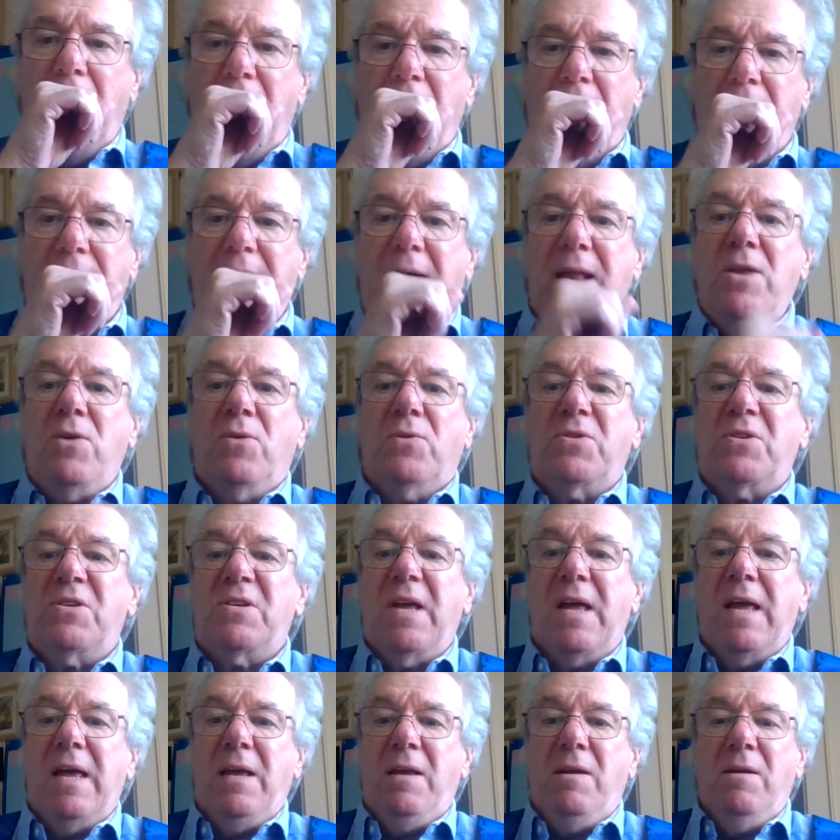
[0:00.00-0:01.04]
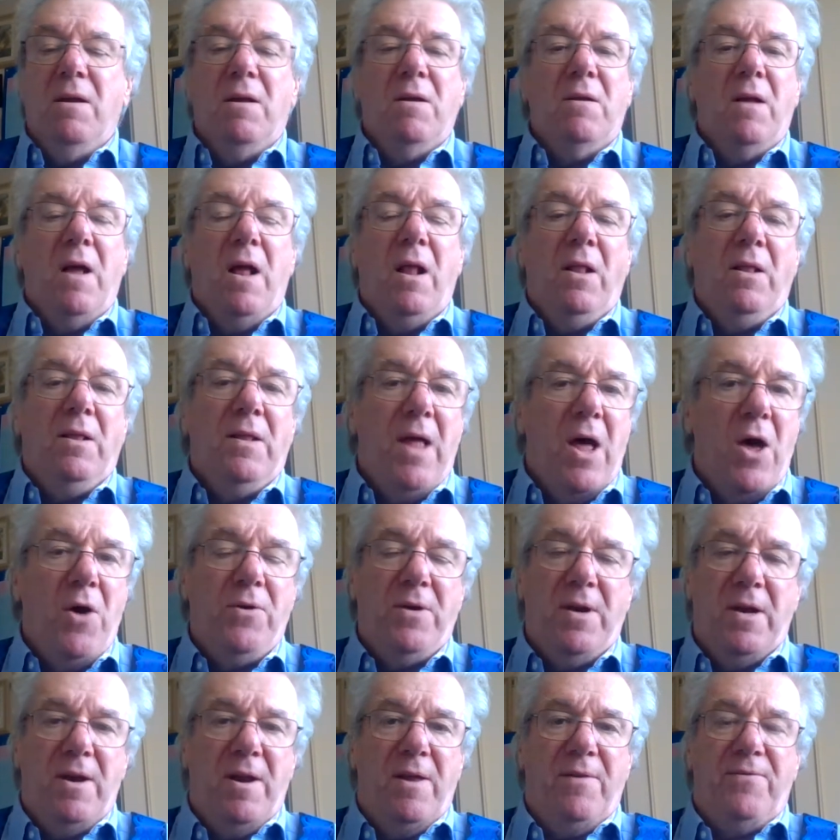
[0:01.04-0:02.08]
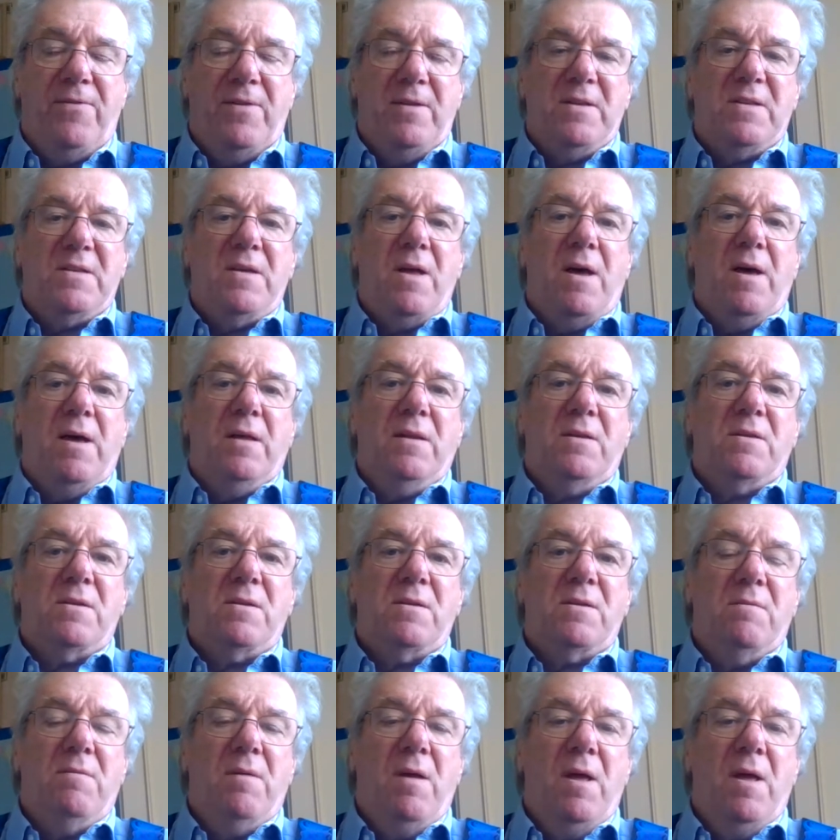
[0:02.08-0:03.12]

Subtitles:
then you'll see a load of different sites,